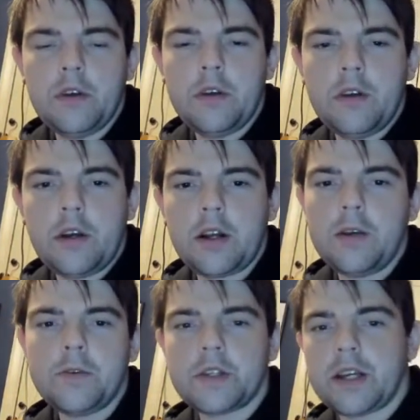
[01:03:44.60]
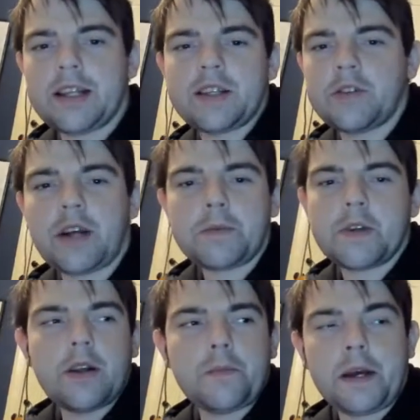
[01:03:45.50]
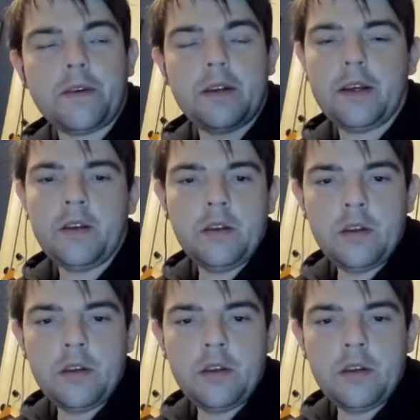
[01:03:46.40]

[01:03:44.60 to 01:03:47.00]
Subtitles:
and it was against a crap side apparently.